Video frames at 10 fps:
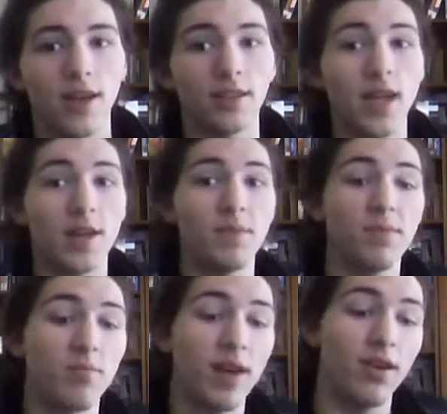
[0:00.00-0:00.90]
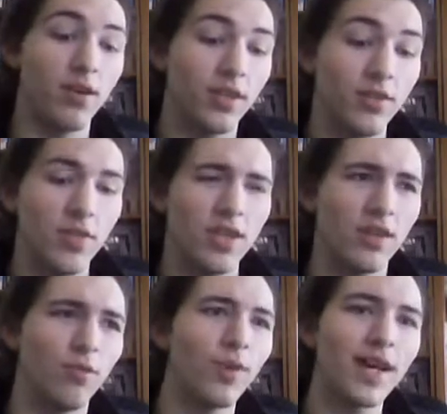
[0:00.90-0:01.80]
a lot of people might argue,
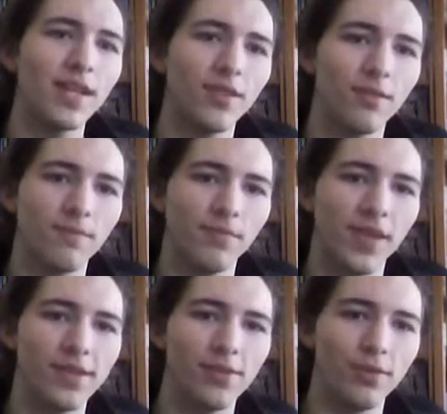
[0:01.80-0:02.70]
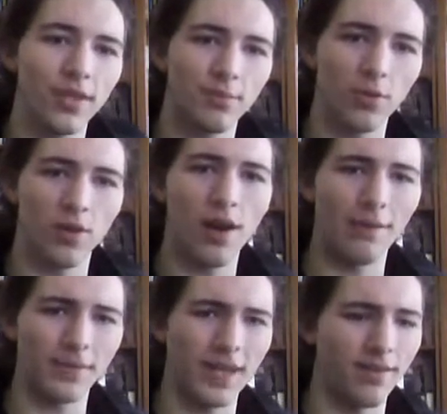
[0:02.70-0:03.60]
why don't they do this more
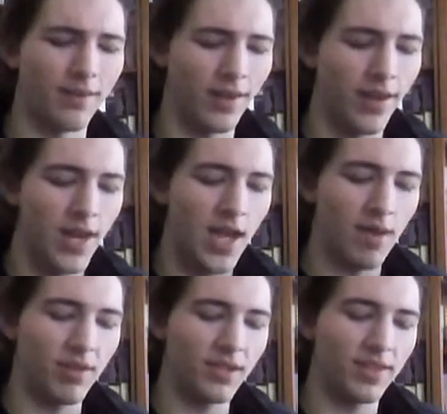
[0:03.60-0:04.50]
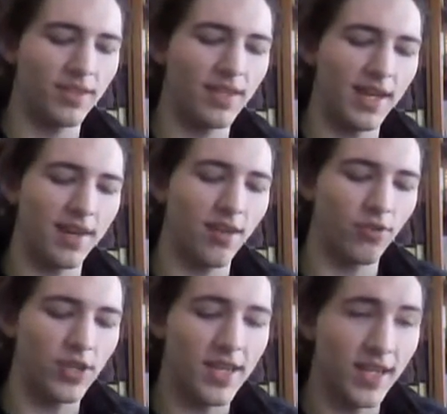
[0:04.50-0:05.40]
often? I mean, is this
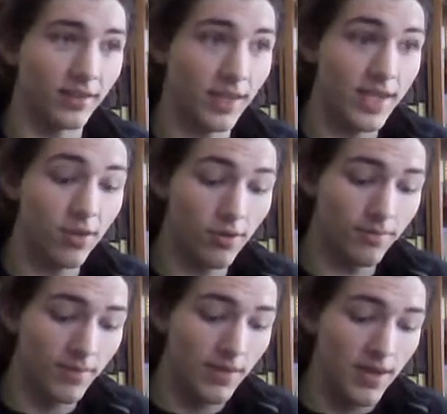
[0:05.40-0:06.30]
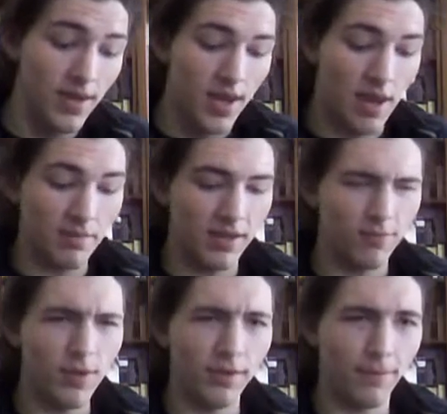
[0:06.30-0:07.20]
technology illegal? I mean, it
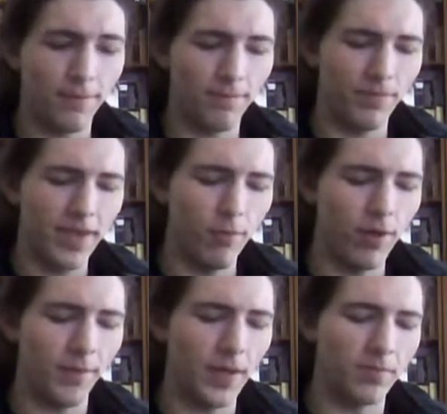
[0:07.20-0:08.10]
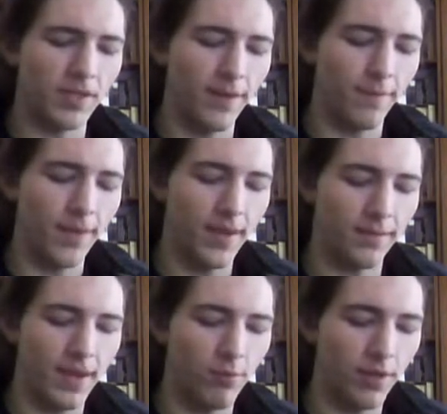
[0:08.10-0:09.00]
would have helped
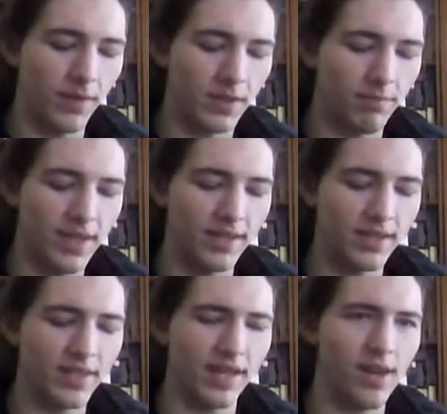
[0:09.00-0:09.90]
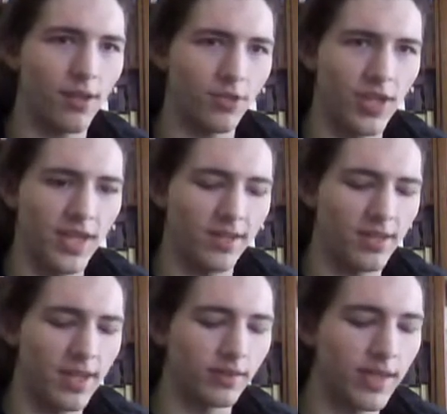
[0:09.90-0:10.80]
if they would have explained this technology
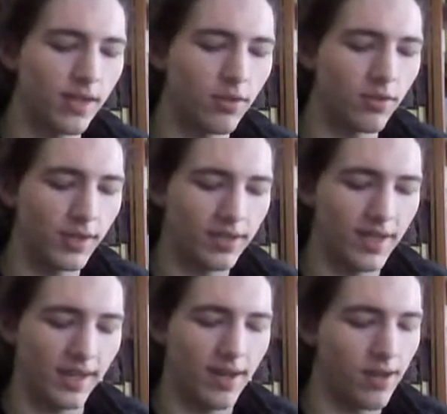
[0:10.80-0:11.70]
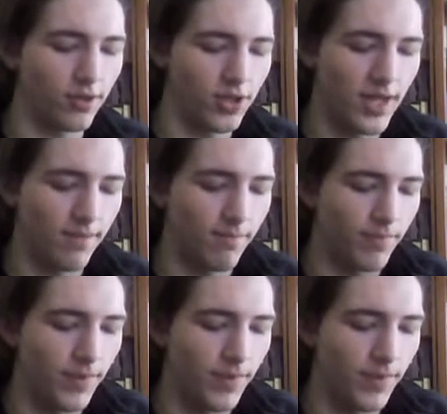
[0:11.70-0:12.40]
is illegal. This technology